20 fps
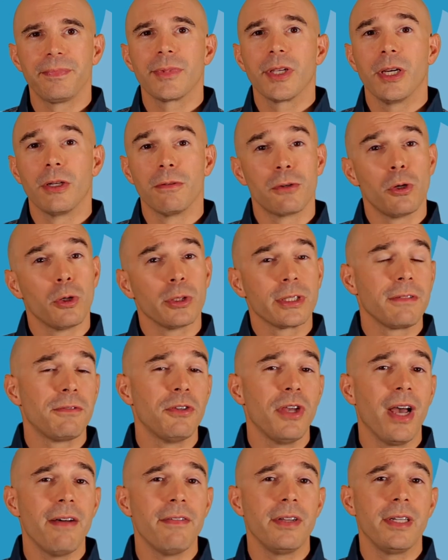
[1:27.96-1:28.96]
And of course, if
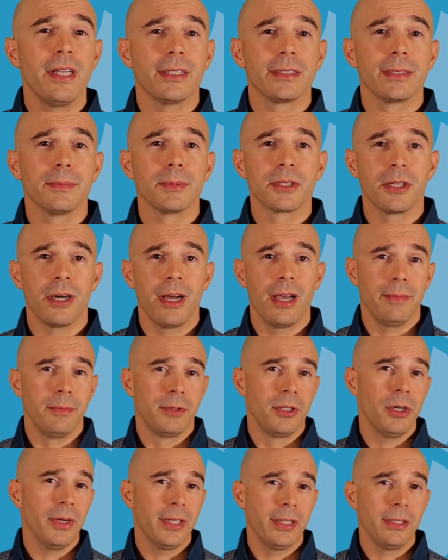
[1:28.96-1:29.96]
you haven't yet subscribed,
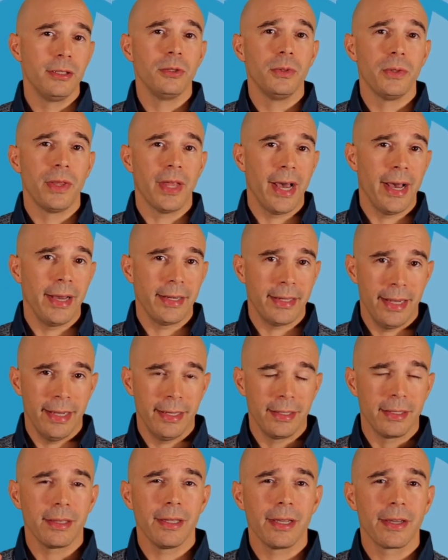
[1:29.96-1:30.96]
go ahead and do that
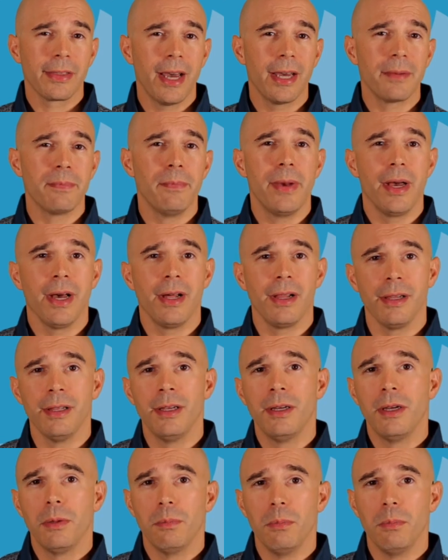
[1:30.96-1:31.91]
and click that bell